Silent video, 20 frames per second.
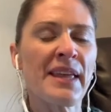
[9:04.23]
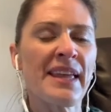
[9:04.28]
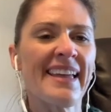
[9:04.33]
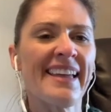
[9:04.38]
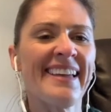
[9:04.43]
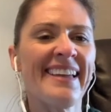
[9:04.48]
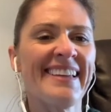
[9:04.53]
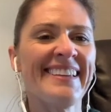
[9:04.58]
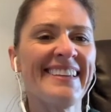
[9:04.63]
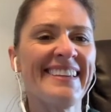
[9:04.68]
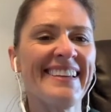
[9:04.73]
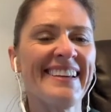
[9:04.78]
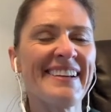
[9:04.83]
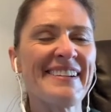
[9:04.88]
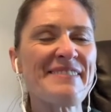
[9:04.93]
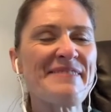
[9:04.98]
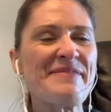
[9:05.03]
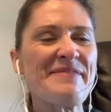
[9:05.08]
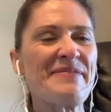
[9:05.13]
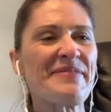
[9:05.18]
And
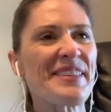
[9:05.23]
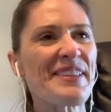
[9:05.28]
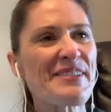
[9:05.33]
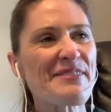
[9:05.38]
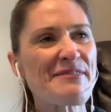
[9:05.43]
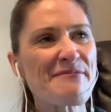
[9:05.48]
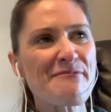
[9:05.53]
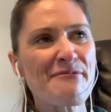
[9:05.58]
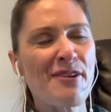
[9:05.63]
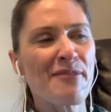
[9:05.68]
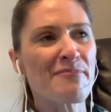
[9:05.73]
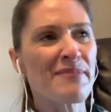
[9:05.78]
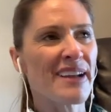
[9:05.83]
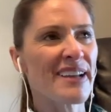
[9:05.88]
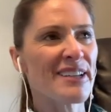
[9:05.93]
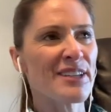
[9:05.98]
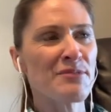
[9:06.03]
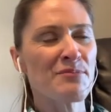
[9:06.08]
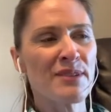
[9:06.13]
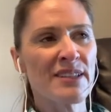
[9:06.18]
my
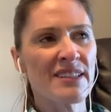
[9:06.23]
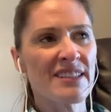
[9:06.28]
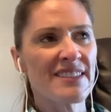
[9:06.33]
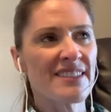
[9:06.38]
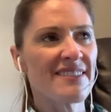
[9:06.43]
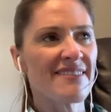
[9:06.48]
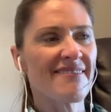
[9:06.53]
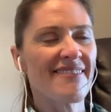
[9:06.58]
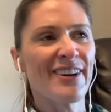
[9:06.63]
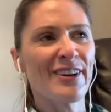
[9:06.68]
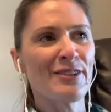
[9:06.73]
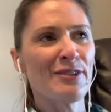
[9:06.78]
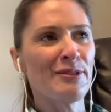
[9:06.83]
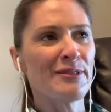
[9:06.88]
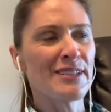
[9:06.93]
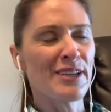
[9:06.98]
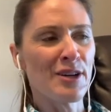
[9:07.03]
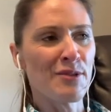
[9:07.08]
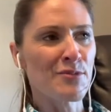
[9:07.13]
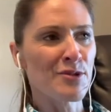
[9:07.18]
husband's
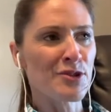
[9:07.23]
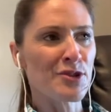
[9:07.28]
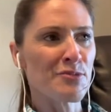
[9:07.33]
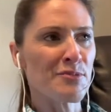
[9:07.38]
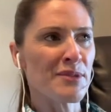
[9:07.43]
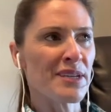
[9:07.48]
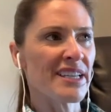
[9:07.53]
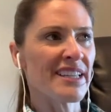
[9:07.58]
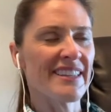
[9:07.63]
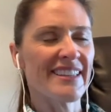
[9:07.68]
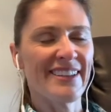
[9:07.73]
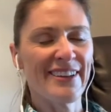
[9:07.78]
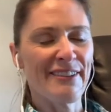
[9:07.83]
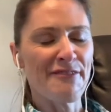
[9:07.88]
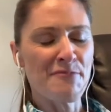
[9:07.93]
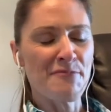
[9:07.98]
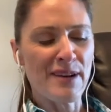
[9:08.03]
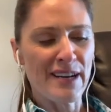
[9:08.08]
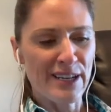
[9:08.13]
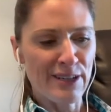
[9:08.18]
uncle, Delmer Smith,
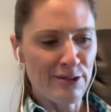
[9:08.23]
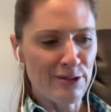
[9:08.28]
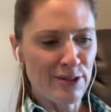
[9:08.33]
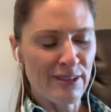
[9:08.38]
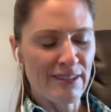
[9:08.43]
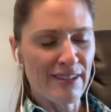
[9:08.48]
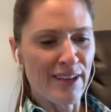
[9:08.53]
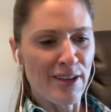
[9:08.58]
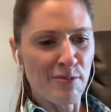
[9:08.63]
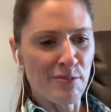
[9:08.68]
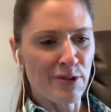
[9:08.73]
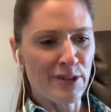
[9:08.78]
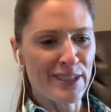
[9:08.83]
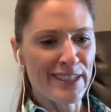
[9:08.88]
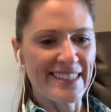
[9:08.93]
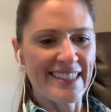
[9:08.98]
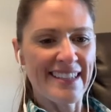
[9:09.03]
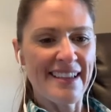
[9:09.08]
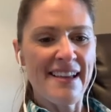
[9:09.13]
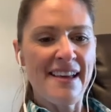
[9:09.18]
everybody knows who Delmer
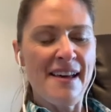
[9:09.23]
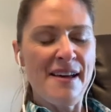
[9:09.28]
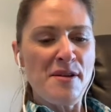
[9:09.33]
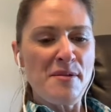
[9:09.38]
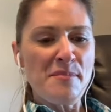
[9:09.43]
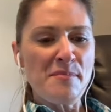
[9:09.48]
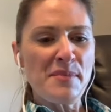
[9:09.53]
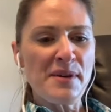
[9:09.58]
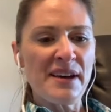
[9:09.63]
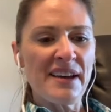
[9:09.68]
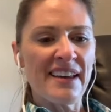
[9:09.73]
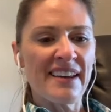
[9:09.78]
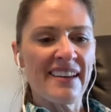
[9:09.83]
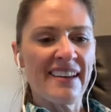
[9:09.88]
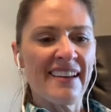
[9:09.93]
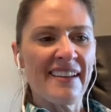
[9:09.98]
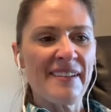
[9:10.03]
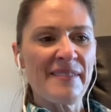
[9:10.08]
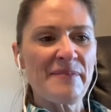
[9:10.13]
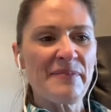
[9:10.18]
is,
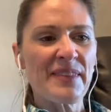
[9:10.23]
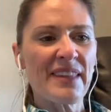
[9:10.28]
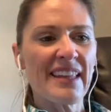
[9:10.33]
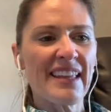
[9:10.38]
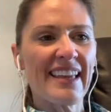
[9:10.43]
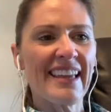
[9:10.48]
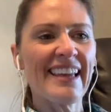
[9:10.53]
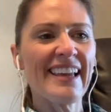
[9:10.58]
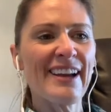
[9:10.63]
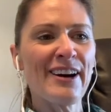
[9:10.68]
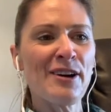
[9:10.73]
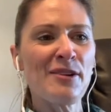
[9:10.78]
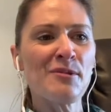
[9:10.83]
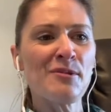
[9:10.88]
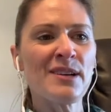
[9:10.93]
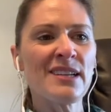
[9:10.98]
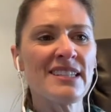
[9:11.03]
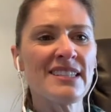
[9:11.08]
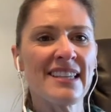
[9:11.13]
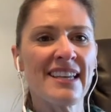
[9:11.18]
but he
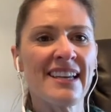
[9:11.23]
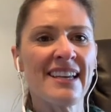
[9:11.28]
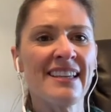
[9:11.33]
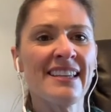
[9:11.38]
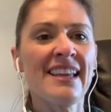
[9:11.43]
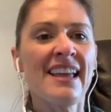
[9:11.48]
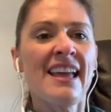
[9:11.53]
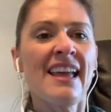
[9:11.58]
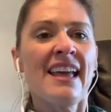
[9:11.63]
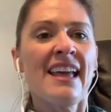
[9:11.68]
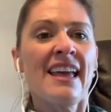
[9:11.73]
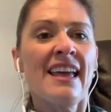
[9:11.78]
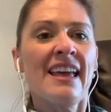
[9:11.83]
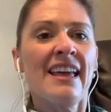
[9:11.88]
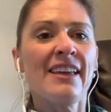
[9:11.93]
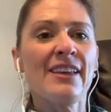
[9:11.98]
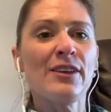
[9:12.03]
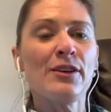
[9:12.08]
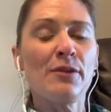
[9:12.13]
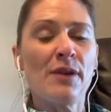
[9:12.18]
always said,
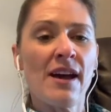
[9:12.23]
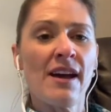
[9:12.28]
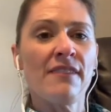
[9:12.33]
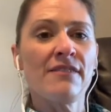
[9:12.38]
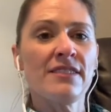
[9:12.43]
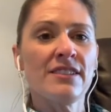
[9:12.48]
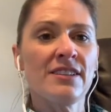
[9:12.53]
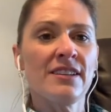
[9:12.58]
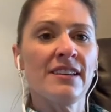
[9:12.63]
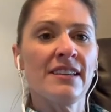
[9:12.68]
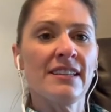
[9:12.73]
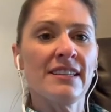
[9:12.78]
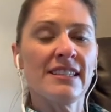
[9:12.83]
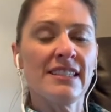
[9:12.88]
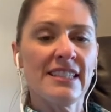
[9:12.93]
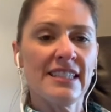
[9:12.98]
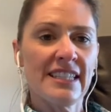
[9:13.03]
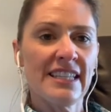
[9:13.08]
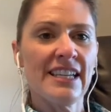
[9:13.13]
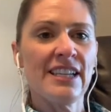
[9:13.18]
you have to
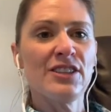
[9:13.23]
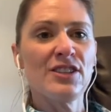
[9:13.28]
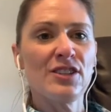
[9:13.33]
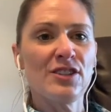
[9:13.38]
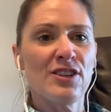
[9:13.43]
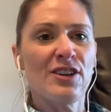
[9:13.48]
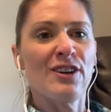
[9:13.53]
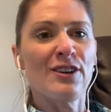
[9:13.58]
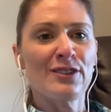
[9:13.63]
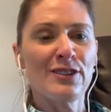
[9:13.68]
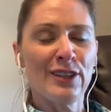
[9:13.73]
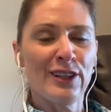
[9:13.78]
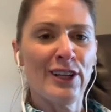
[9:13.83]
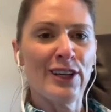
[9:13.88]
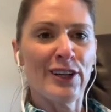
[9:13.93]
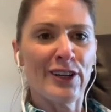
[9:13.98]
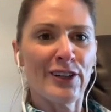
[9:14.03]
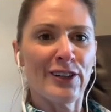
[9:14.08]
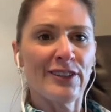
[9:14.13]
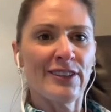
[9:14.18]
teach a dog to
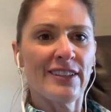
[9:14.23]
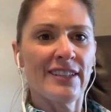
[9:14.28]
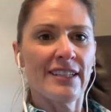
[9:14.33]
learn.